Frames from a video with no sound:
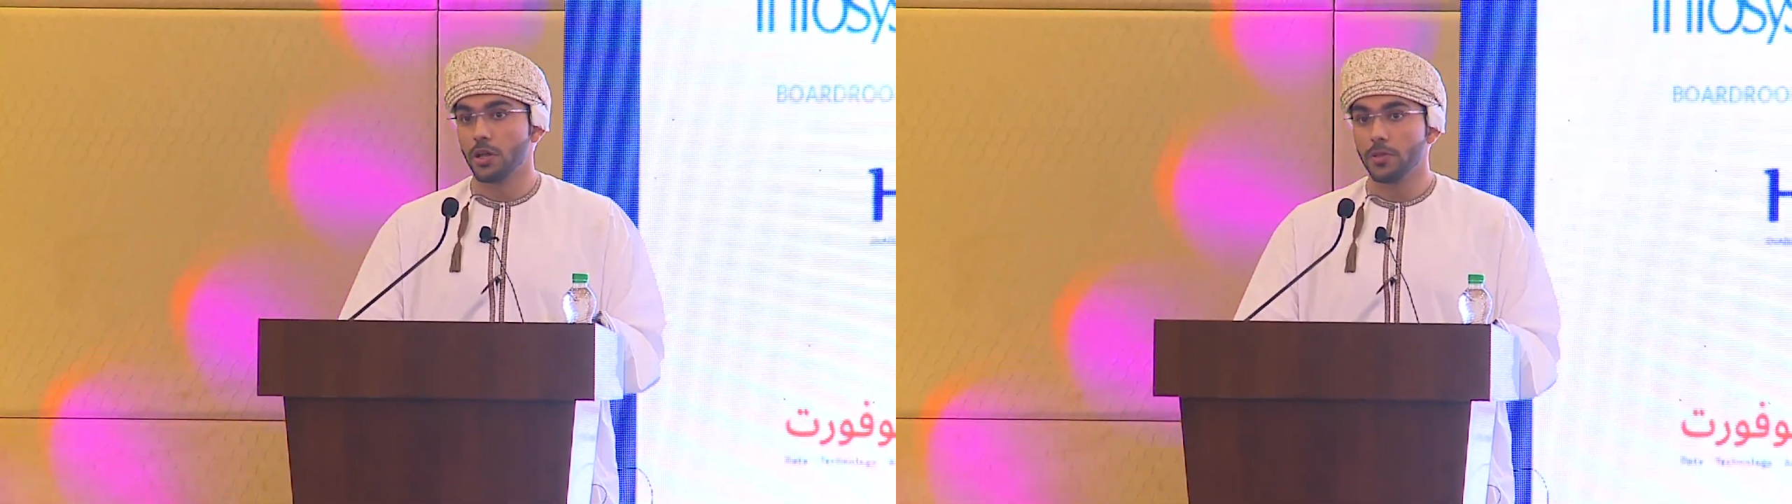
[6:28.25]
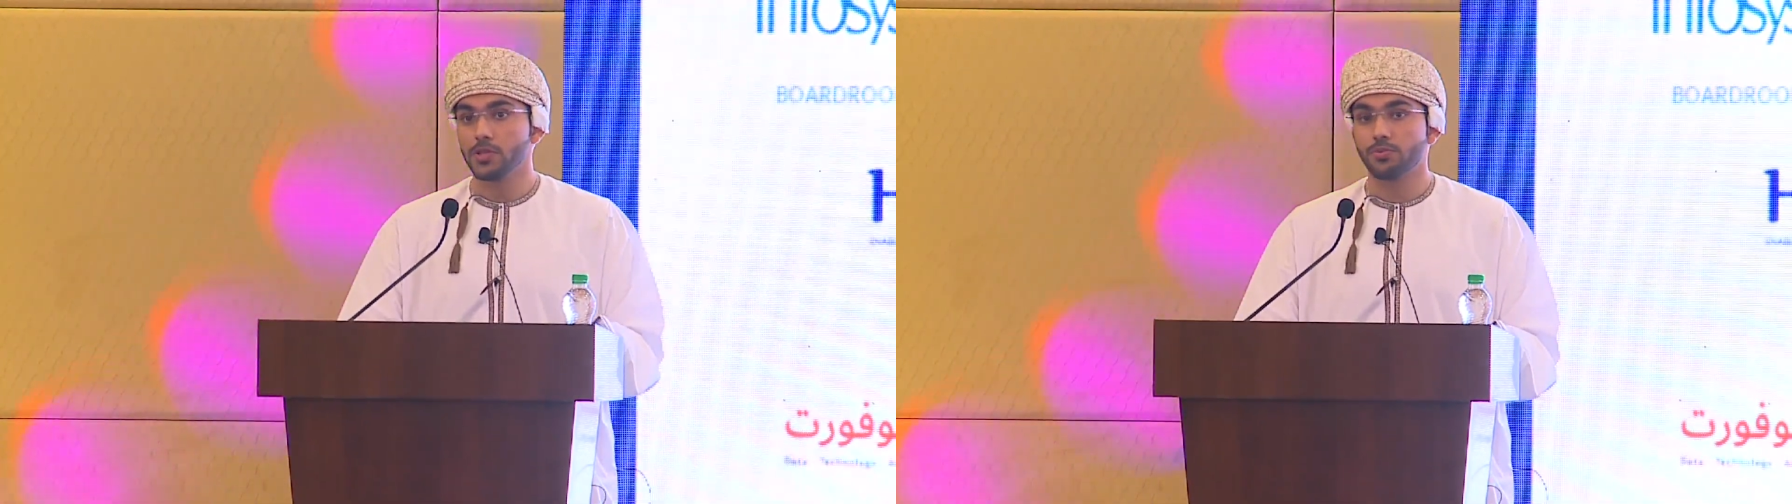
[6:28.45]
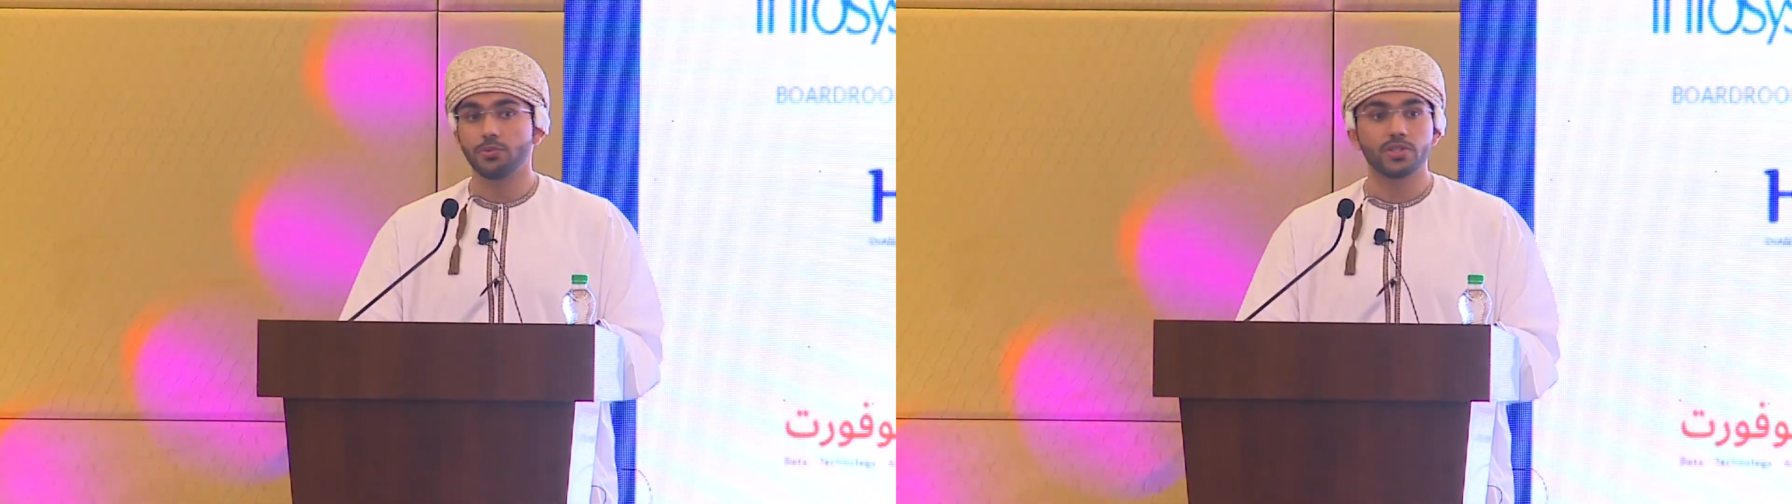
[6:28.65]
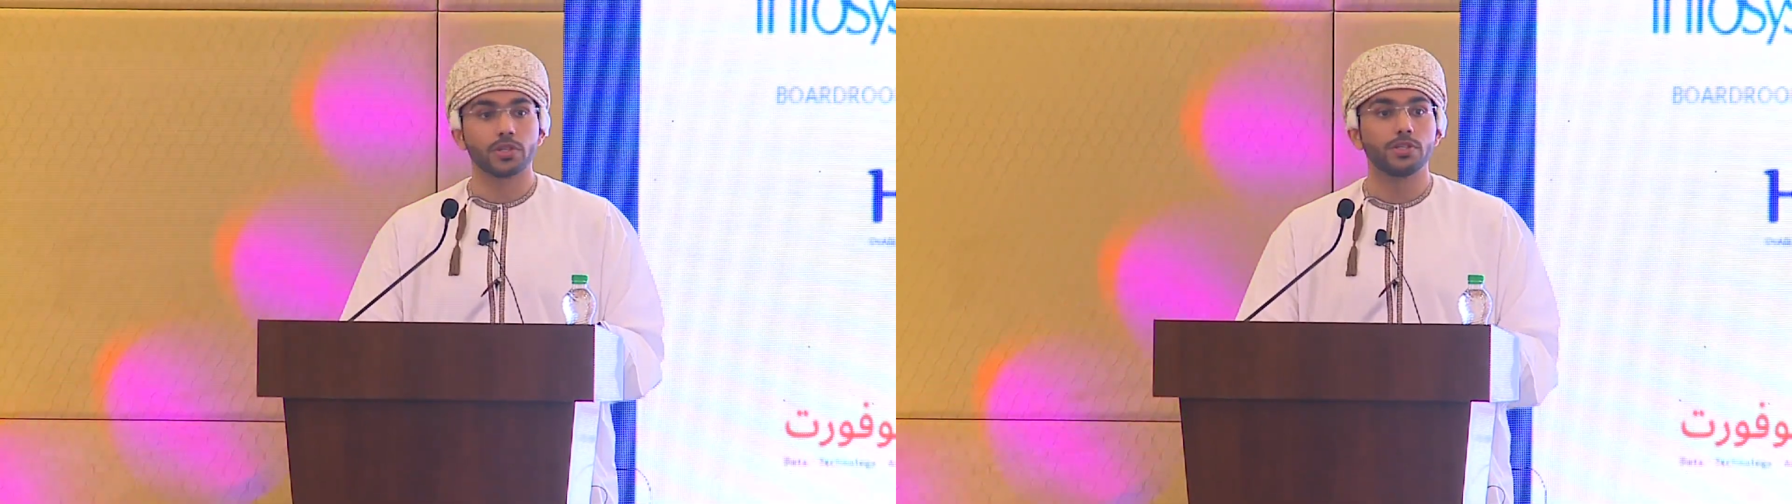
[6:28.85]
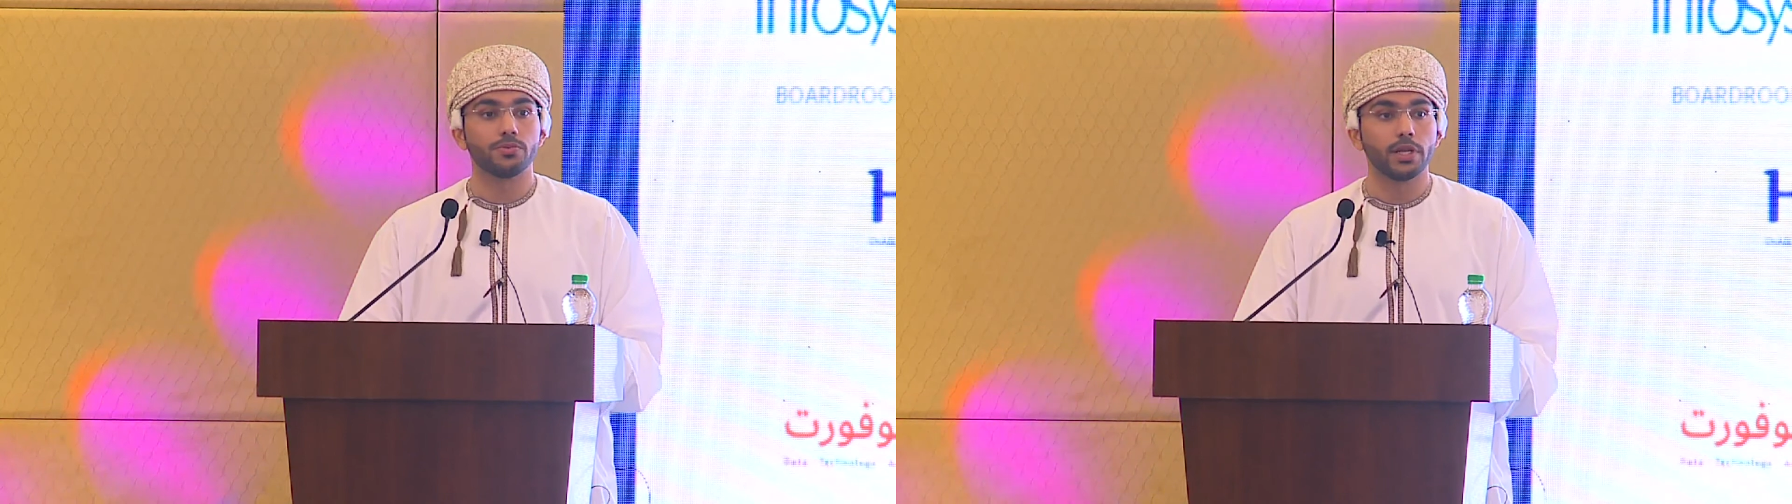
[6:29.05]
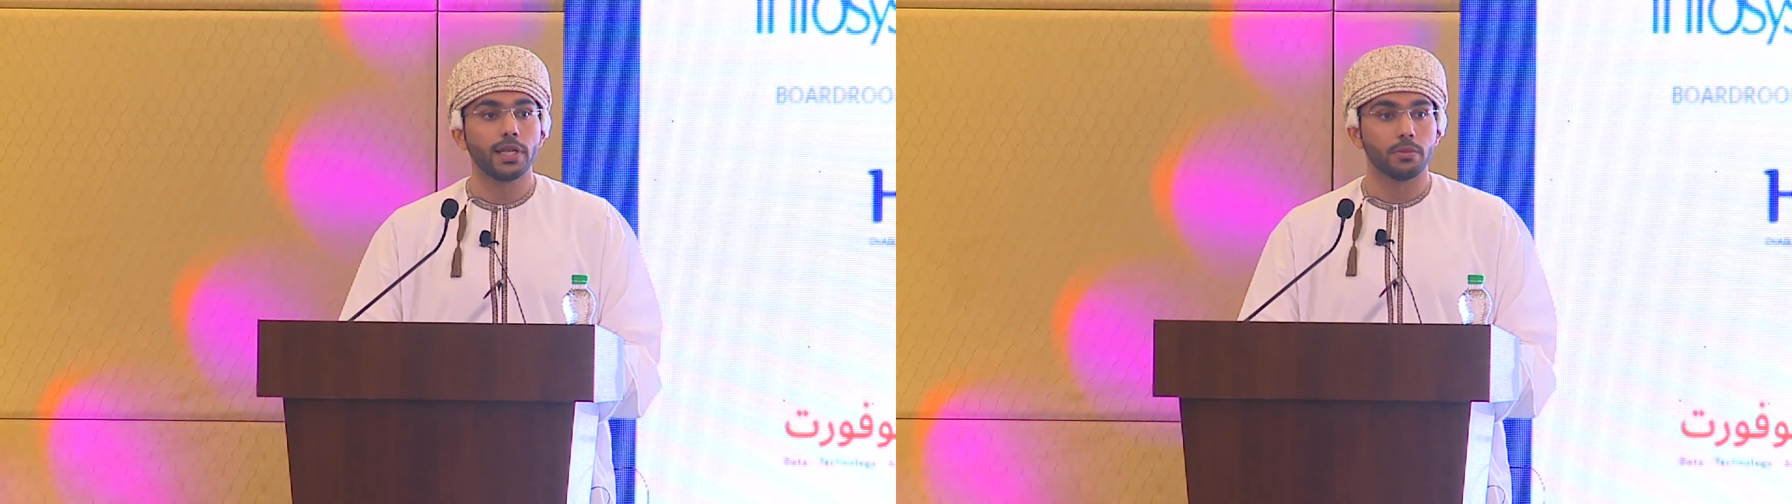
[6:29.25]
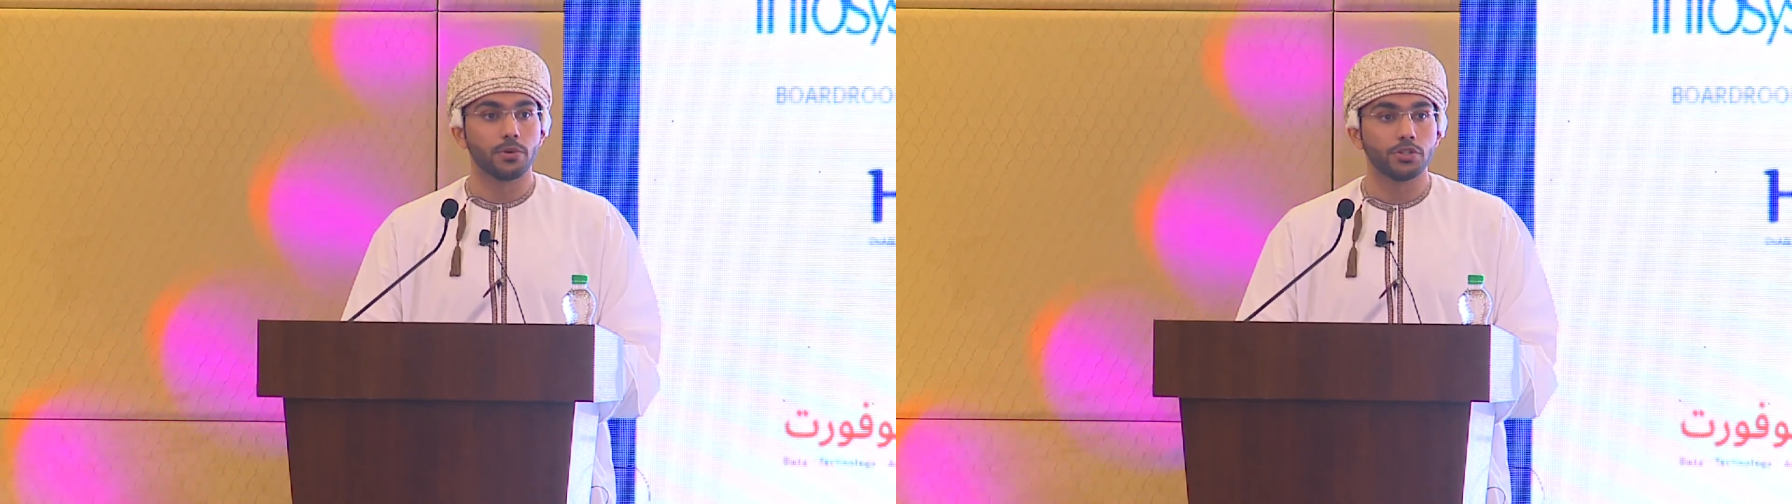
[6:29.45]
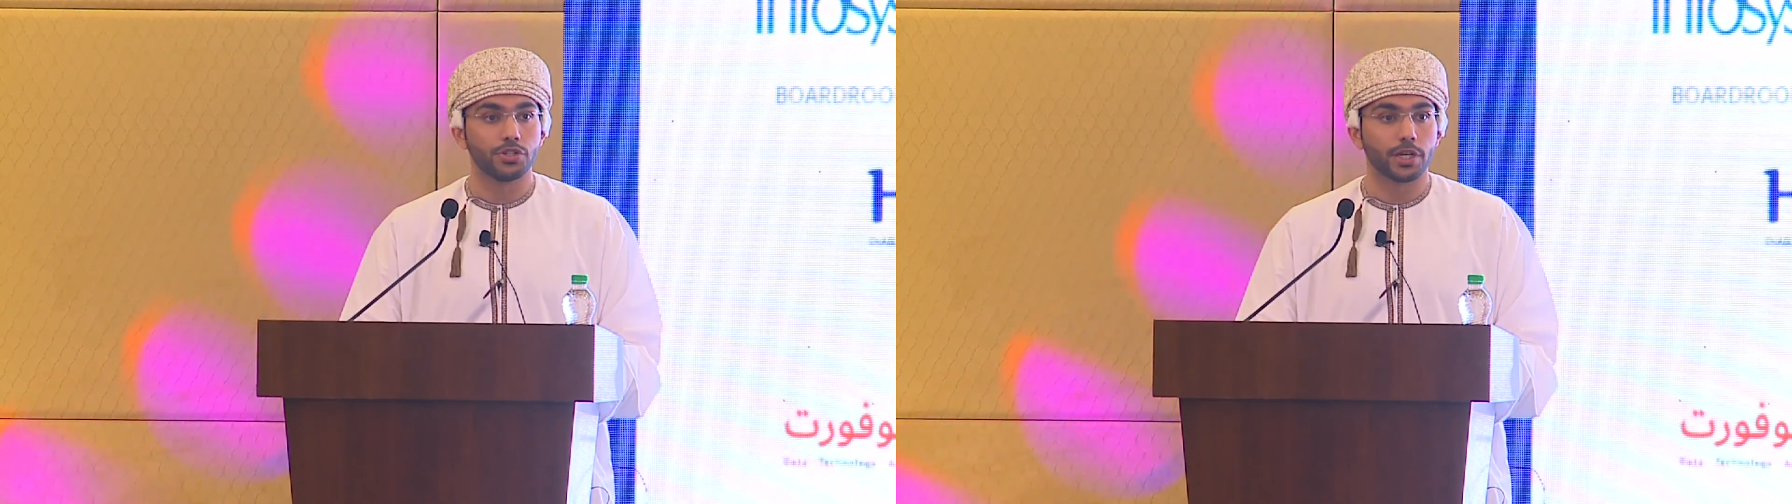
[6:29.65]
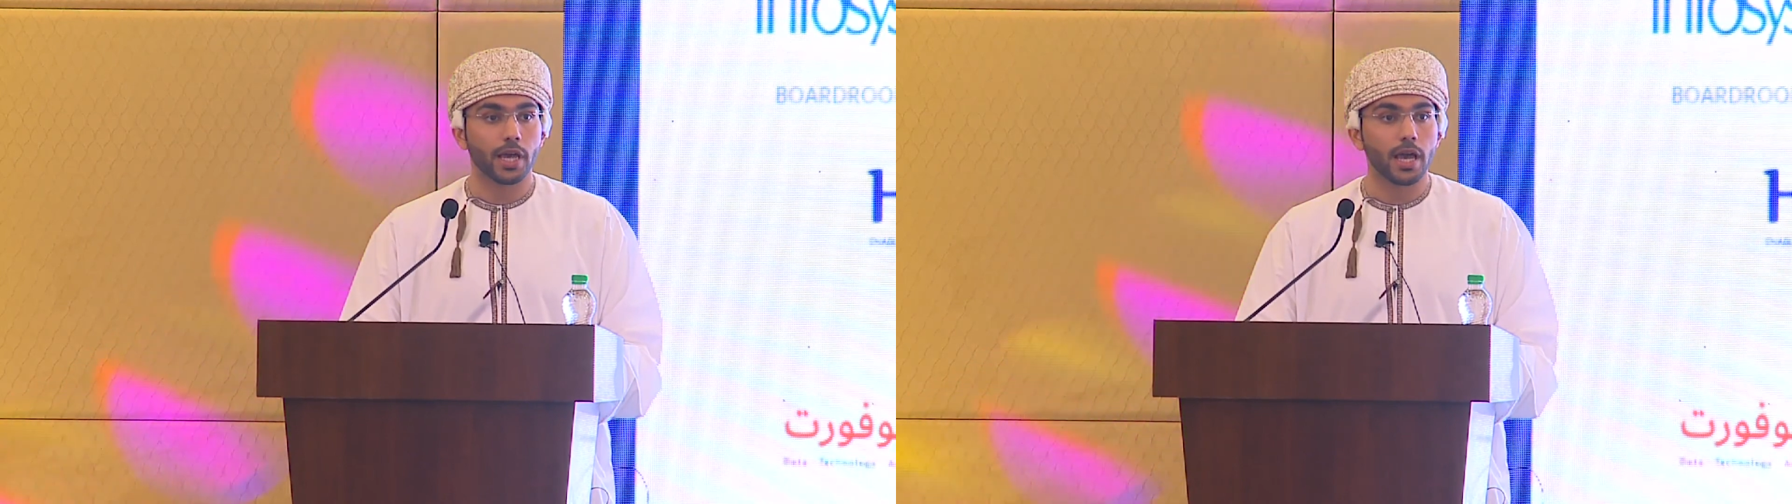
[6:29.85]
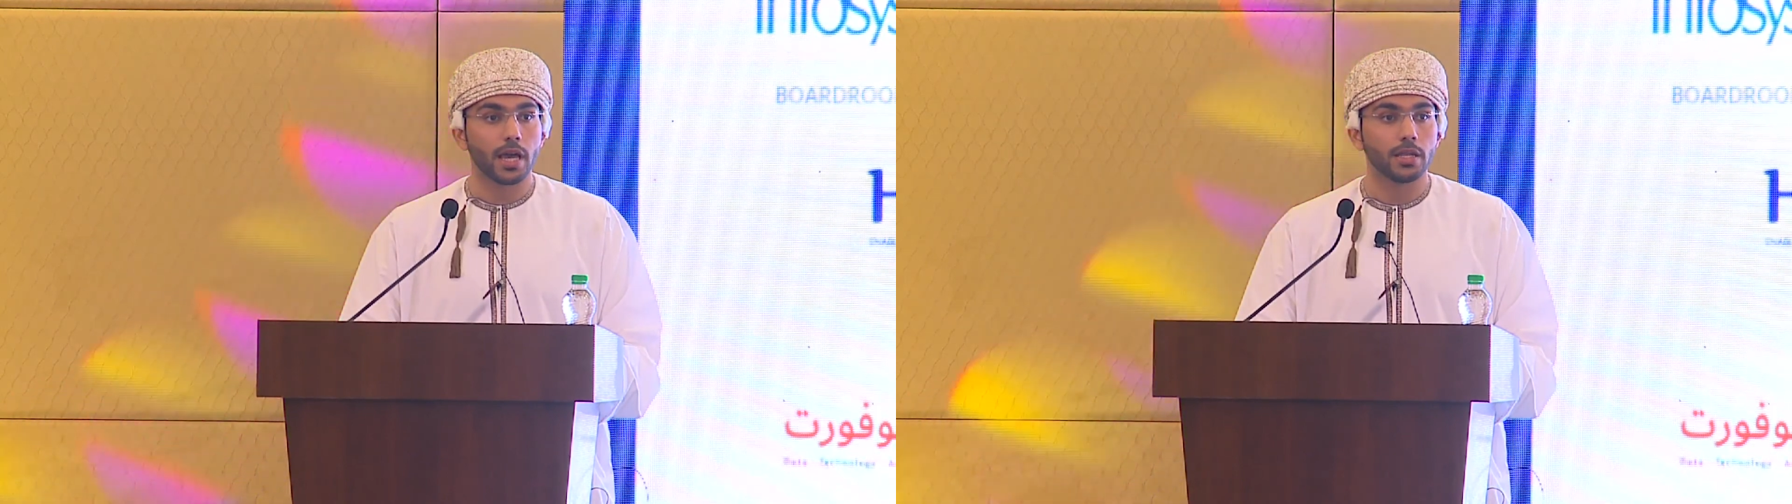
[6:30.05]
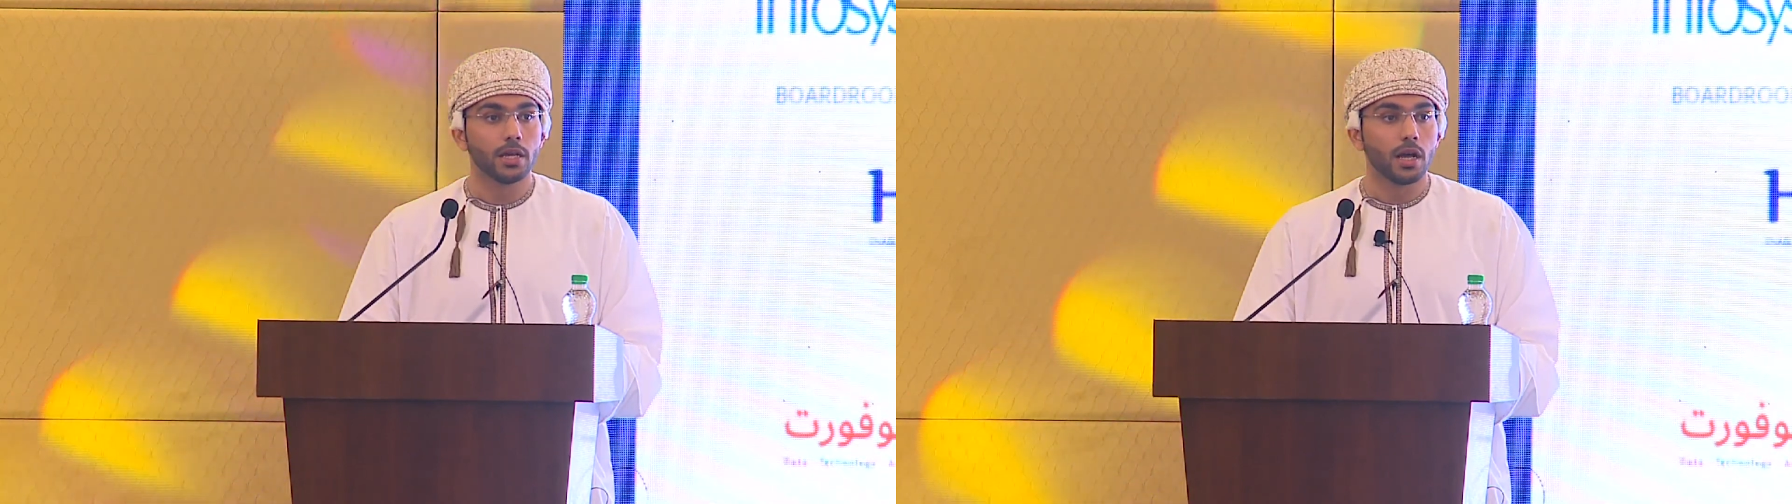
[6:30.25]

This risk is really emerging, and